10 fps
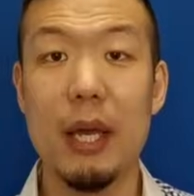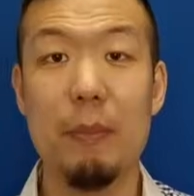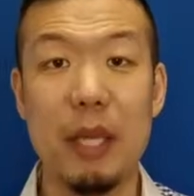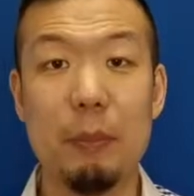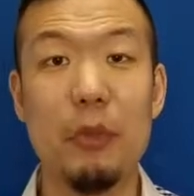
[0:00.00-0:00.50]

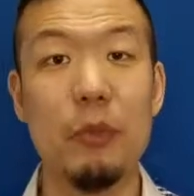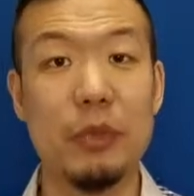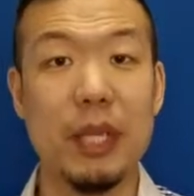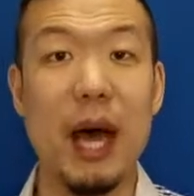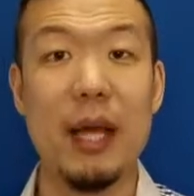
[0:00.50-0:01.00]
people
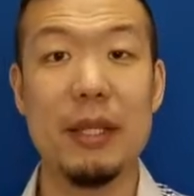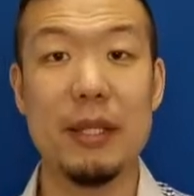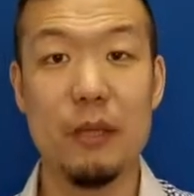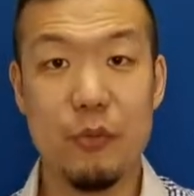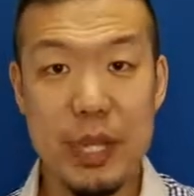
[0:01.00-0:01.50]
will not
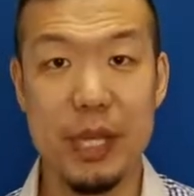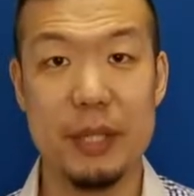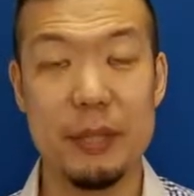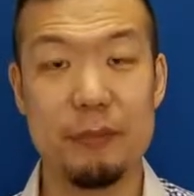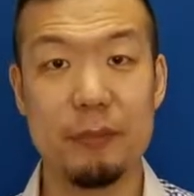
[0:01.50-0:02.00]
read it.